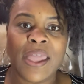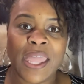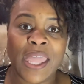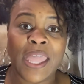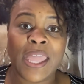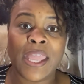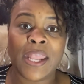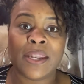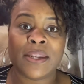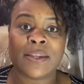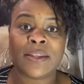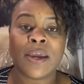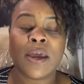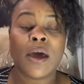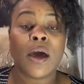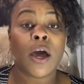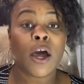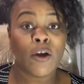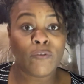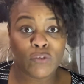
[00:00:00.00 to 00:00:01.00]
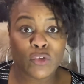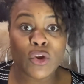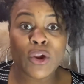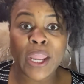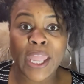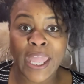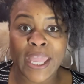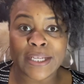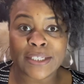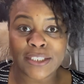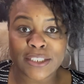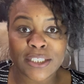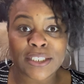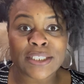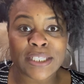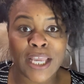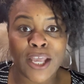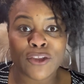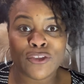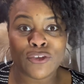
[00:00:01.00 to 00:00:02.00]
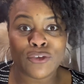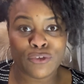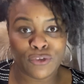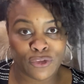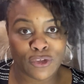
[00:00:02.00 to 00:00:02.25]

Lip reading: end of your head to tell you